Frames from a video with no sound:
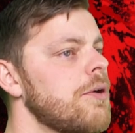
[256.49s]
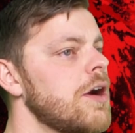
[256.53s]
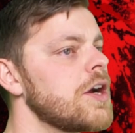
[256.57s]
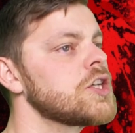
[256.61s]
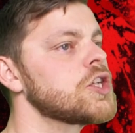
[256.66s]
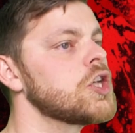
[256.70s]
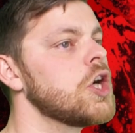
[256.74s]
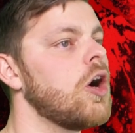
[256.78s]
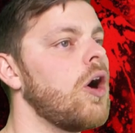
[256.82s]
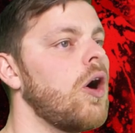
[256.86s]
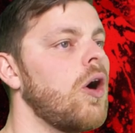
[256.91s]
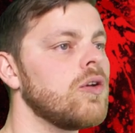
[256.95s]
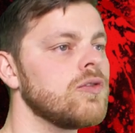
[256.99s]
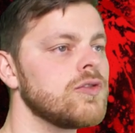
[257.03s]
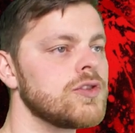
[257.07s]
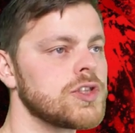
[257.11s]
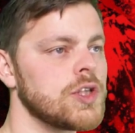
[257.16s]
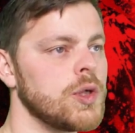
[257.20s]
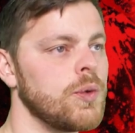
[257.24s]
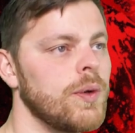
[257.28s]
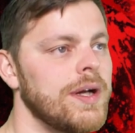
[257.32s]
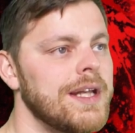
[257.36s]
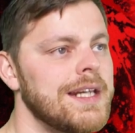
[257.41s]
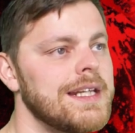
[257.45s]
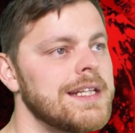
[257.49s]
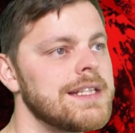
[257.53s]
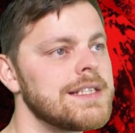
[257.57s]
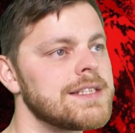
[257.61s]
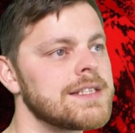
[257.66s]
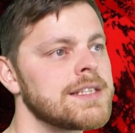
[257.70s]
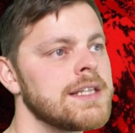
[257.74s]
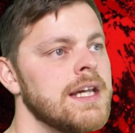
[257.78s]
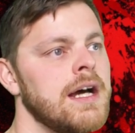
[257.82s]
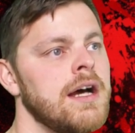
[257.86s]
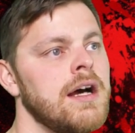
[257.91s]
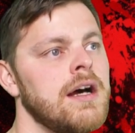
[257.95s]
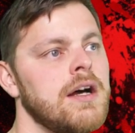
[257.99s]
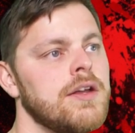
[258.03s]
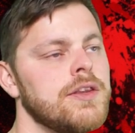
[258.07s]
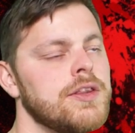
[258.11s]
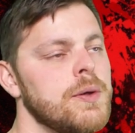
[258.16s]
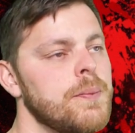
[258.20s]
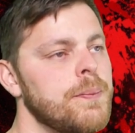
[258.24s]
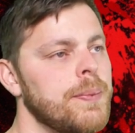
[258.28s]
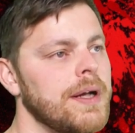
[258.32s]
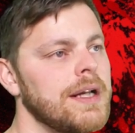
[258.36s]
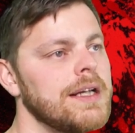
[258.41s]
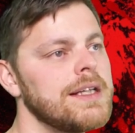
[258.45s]
pressure onto Innes, the
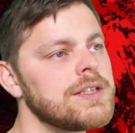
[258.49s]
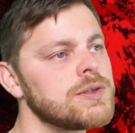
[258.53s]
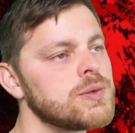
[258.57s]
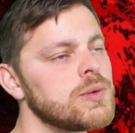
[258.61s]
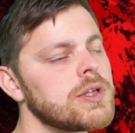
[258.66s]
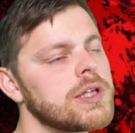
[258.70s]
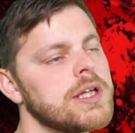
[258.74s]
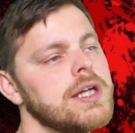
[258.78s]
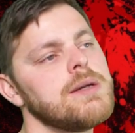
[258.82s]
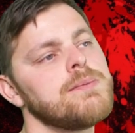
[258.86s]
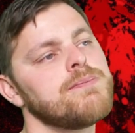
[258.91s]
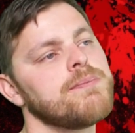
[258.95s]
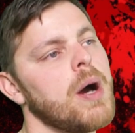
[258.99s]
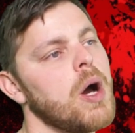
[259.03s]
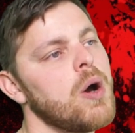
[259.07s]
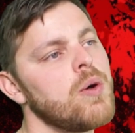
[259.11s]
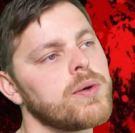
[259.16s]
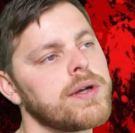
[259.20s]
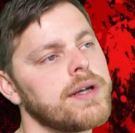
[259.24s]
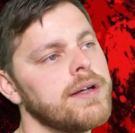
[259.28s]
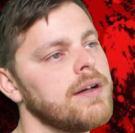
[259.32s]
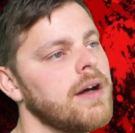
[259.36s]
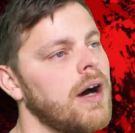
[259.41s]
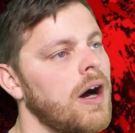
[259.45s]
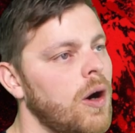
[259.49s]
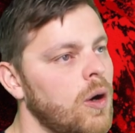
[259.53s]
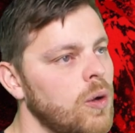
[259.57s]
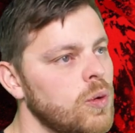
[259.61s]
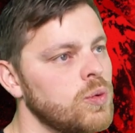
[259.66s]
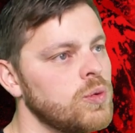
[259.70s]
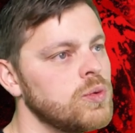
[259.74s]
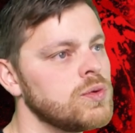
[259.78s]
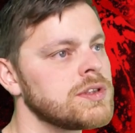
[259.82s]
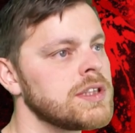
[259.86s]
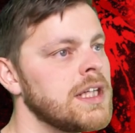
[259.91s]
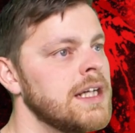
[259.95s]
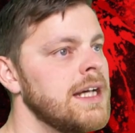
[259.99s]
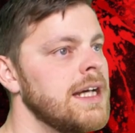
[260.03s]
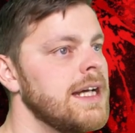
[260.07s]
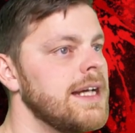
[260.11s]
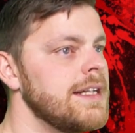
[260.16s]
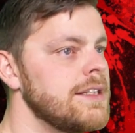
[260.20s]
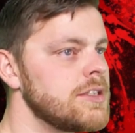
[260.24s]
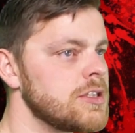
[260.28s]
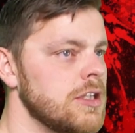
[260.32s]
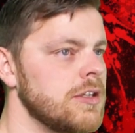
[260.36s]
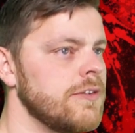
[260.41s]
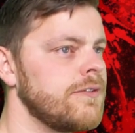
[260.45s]
police would keep poking holes
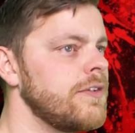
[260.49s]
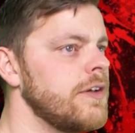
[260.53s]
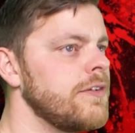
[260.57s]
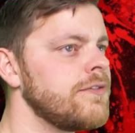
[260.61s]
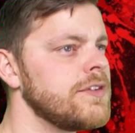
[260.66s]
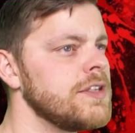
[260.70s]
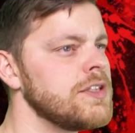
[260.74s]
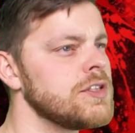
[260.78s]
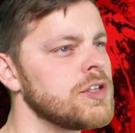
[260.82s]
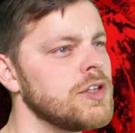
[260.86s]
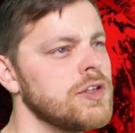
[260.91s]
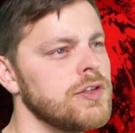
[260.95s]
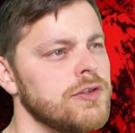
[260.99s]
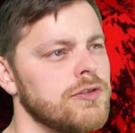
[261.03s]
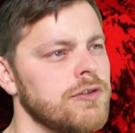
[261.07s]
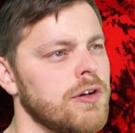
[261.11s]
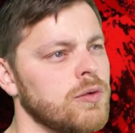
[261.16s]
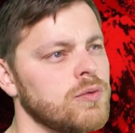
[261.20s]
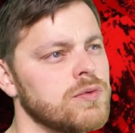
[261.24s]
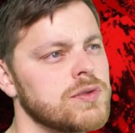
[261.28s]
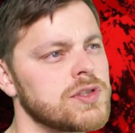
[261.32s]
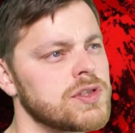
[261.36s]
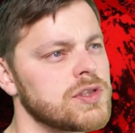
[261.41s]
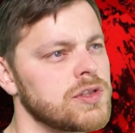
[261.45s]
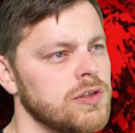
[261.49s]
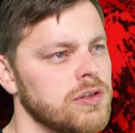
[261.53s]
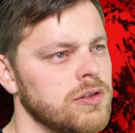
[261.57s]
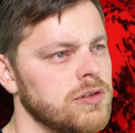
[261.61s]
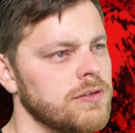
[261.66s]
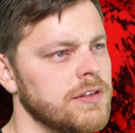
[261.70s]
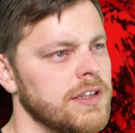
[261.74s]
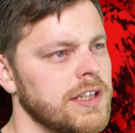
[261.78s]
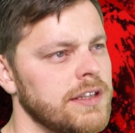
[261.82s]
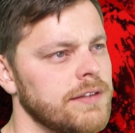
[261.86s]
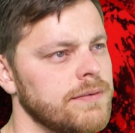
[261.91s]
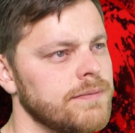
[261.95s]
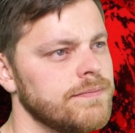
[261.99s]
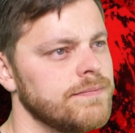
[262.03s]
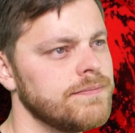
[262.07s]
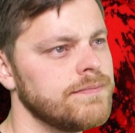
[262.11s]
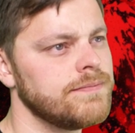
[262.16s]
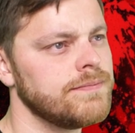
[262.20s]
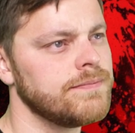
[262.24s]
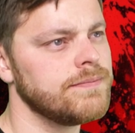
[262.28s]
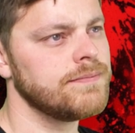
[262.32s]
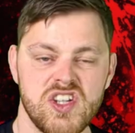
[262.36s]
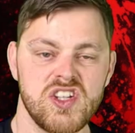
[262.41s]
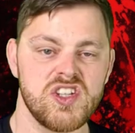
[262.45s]
into the 52-year-old's story.
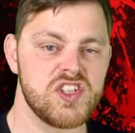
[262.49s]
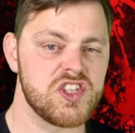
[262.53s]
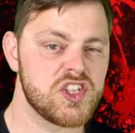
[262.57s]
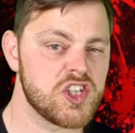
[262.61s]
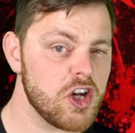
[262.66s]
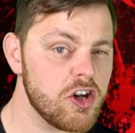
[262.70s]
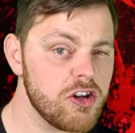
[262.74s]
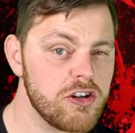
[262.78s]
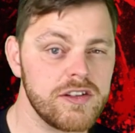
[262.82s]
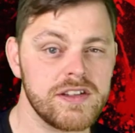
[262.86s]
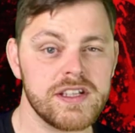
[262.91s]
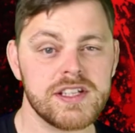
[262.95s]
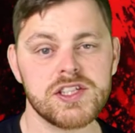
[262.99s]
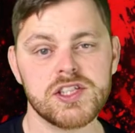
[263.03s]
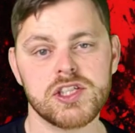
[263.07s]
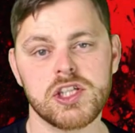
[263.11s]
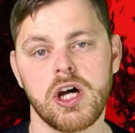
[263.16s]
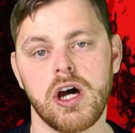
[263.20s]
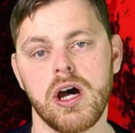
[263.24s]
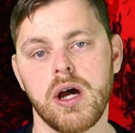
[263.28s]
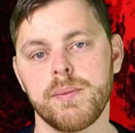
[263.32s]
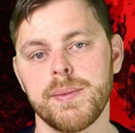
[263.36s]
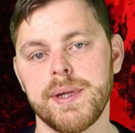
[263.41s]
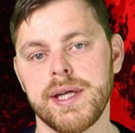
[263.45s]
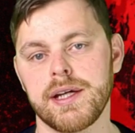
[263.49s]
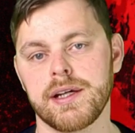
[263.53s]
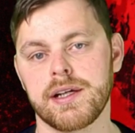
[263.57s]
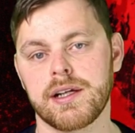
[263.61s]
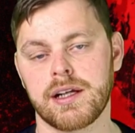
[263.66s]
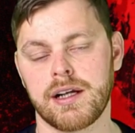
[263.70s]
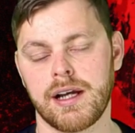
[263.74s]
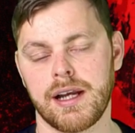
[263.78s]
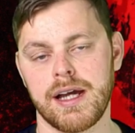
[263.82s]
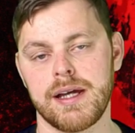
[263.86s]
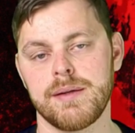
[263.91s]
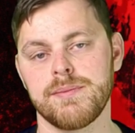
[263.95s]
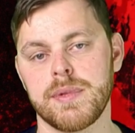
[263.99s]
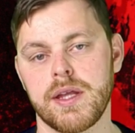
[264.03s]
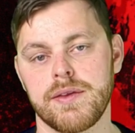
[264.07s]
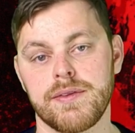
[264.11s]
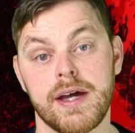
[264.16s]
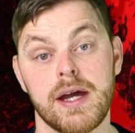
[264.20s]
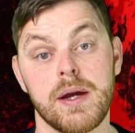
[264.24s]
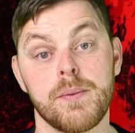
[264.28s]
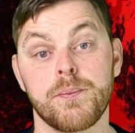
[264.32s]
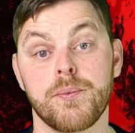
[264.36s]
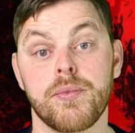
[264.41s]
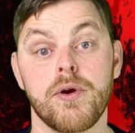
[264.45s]
During this time, he had claimed that they
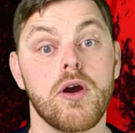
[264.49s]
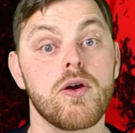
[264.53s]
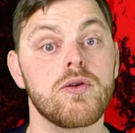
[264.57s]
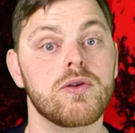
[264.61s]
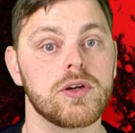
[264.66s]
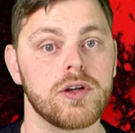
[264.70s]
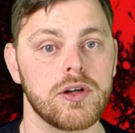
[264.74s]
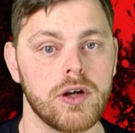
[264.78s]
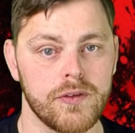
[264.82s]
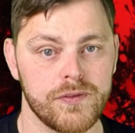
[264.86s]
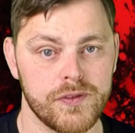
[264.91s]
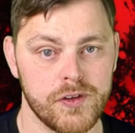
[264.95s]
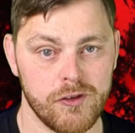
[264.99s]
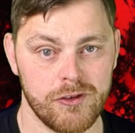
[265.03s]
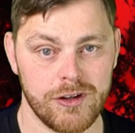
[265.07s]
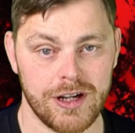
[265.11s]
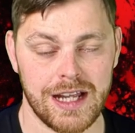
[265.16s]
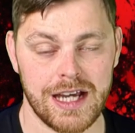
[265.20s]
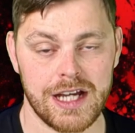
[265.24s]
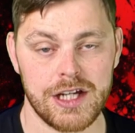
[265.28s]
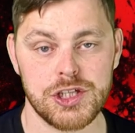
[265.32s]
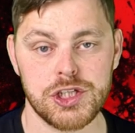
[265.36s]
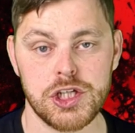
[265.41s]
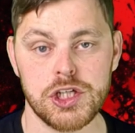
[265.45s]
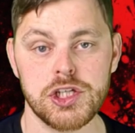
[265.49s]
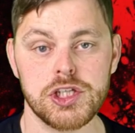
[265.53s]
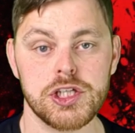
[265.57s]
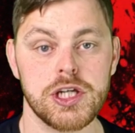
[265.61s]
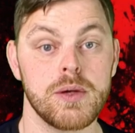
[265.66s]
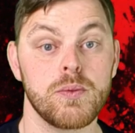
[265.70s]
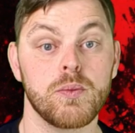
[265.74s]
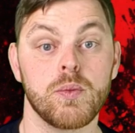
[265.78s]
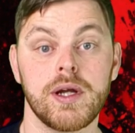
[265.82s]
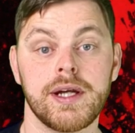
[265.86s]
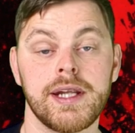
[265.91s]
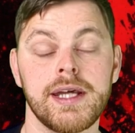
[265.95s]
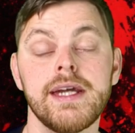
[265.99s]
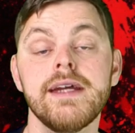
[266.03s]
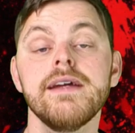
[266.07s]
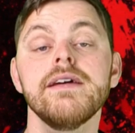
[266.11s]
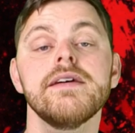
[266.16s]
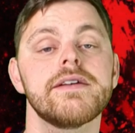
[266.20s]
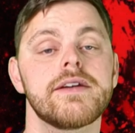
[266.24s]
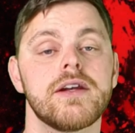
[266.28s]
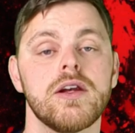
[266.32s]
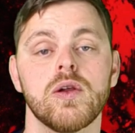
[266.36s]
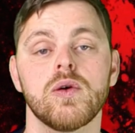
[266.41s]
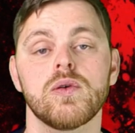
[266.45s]
had broken off the relationship when he
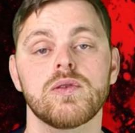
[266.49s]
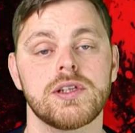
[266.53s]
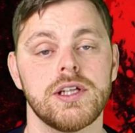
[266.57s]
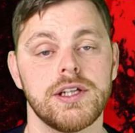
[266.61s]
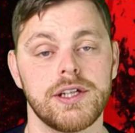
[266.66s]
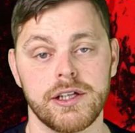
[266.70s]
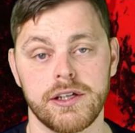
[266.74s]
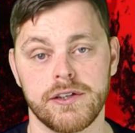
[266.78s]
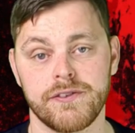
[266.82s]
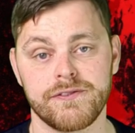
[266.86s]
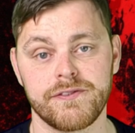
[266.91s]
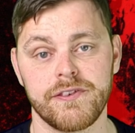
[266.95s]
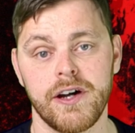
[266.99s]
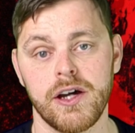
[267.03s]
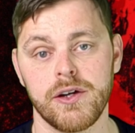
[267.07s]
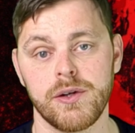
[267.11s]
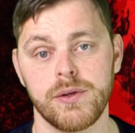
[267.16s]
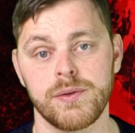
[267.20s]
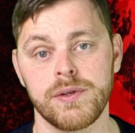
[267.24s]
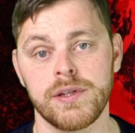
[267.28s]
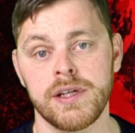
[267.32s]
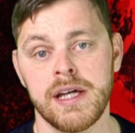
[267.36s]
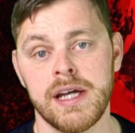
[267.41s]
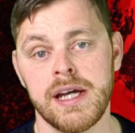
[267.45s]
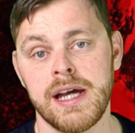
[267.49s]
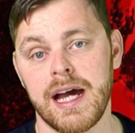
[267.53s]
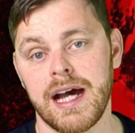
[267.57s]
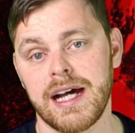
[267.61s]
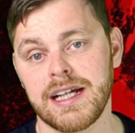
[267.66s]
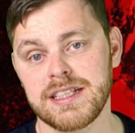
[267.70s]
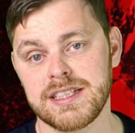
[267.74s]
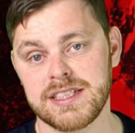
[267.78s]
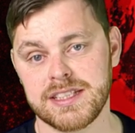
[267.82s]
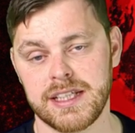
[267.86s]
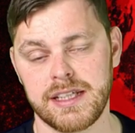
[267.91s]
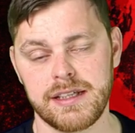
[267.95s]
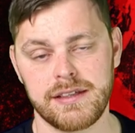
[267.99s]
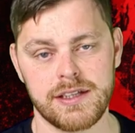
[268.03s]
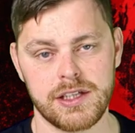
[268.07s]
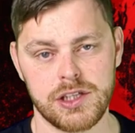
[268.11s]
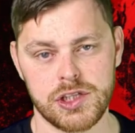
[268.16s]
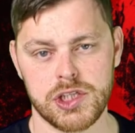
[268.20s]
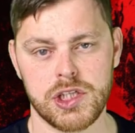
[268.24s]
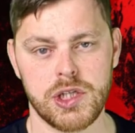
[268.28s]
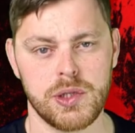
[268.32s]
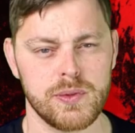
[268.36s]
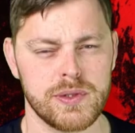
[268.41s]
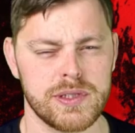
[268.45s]
had looked at her phone and seen that
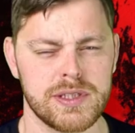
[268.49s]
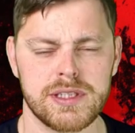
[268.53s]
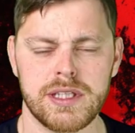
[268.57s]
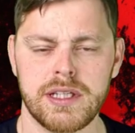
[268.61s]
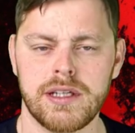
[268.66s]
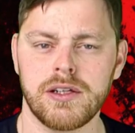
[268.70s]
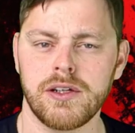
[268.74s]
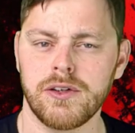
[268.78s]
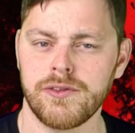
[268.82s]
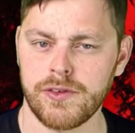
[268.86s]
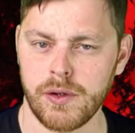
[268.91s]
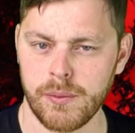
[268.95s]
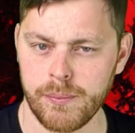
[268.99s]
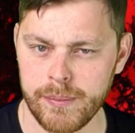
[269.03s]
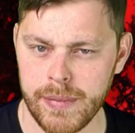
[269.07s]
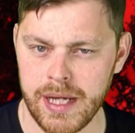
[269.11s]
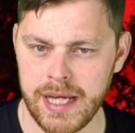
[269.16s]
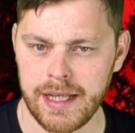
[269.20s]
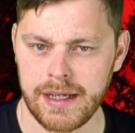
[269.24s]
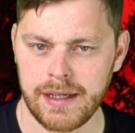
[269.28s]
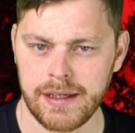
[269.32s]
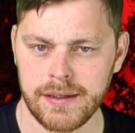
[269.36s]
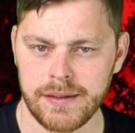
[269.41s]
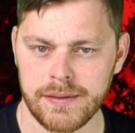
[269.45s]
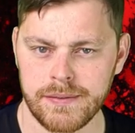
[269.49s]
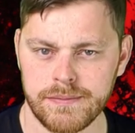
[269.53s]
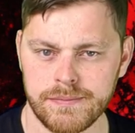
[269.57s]
she was seeing other men,